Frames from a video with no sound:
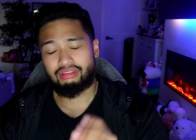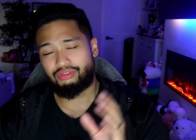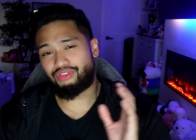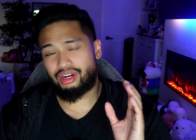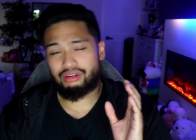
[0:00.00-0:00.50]

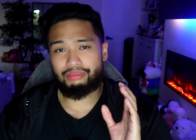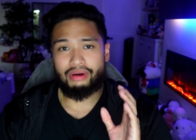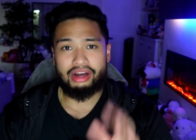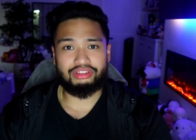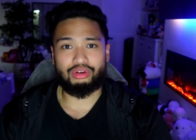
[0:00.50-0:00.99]
is very
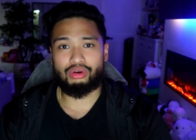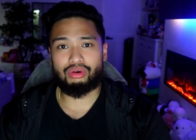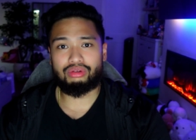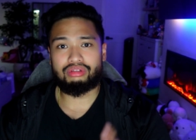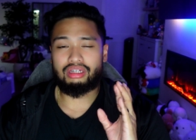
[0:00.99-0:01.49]

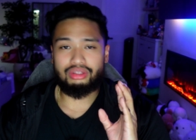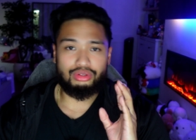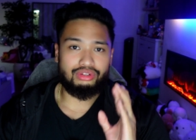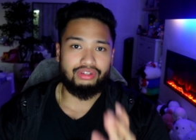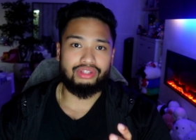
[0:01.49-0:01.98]
practical in the
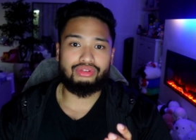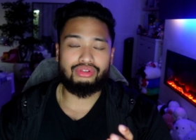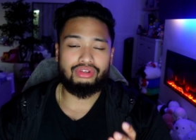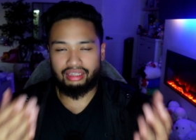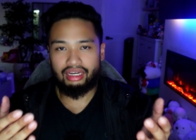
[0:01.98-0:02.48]

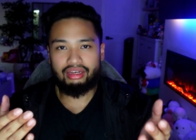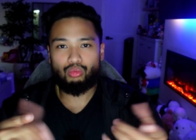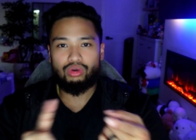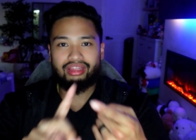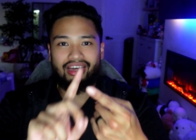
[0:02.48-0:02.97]
streets.
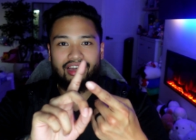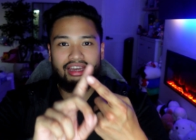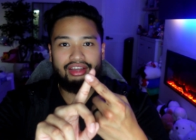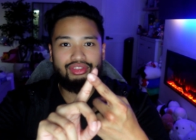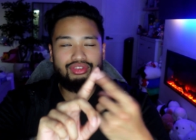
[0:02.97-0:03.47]
Again, with the
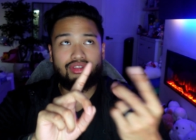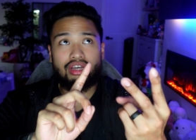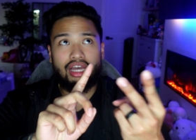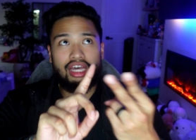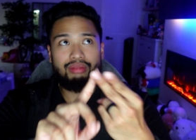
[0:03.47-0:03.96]
hands,
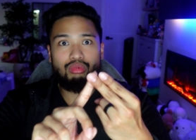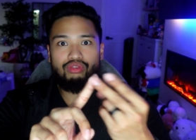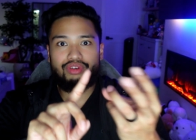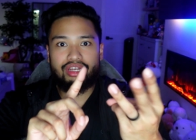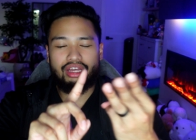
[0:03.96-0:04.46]
head
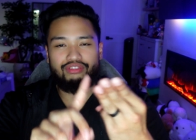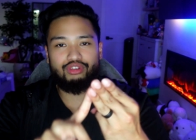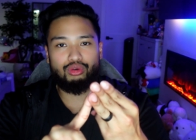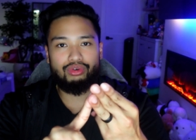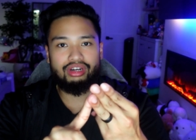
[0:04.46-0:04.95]
movement, and
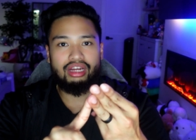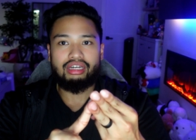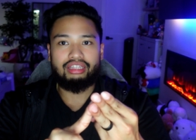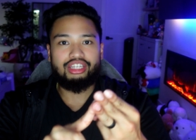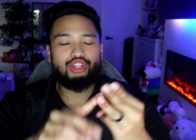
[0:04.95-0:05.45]
footwork,
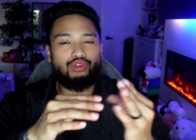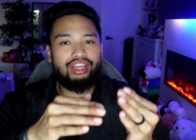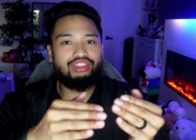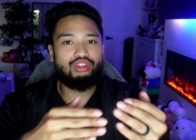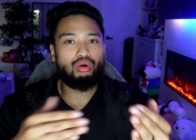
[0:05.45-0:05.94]
they
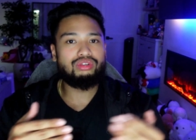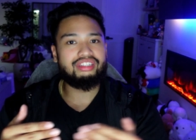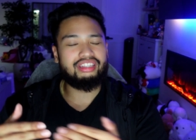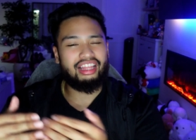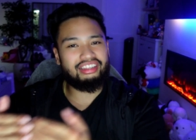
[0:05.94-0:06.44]
train
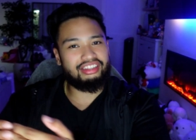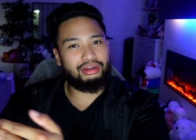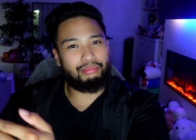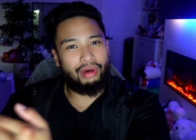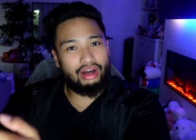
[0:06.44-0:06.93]
those less
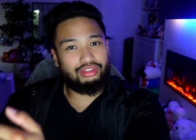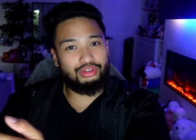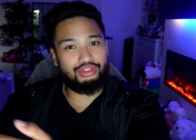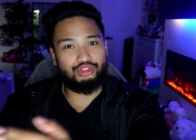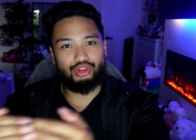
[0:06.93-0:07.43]
than
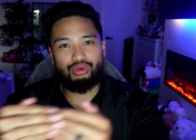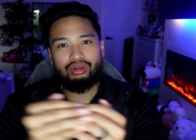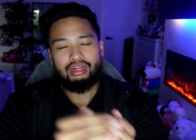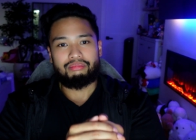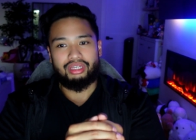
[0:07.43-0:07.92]
boxers do
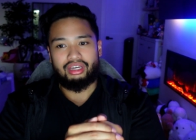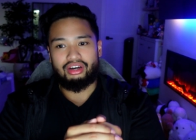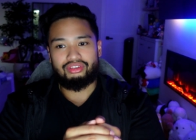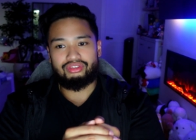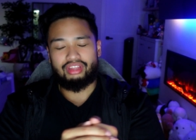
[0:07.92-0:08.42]

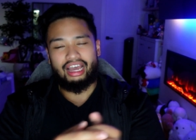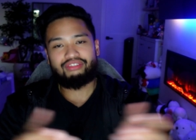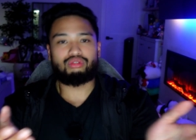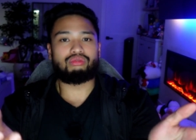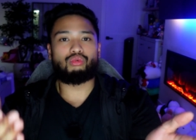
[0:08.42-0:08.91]
because they
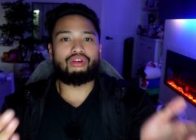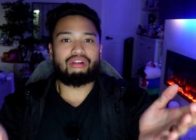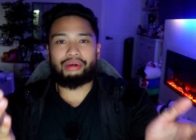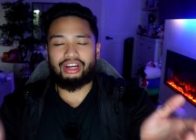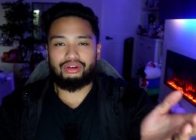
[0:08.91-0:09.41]
have to worry
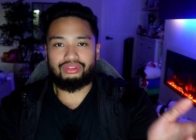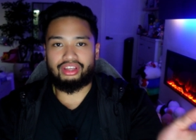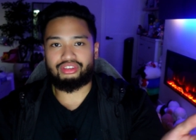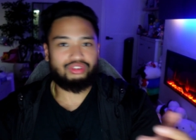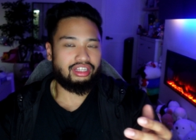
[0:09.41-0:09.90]
about other
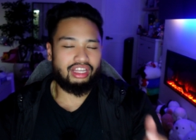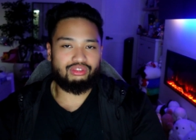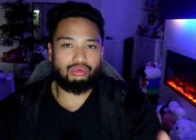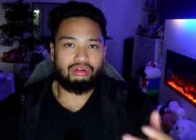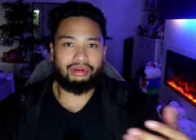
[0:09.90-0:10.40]
things, right? They have
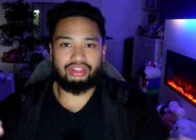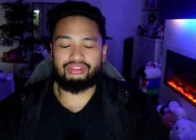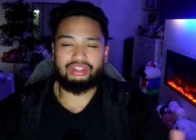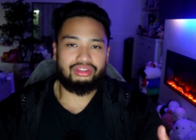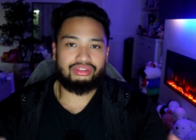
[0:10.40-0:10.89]
to worry about
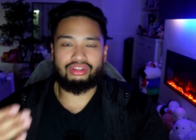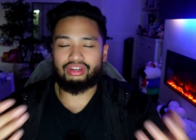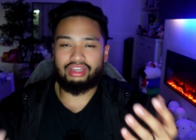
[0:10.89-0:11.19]
their knees, their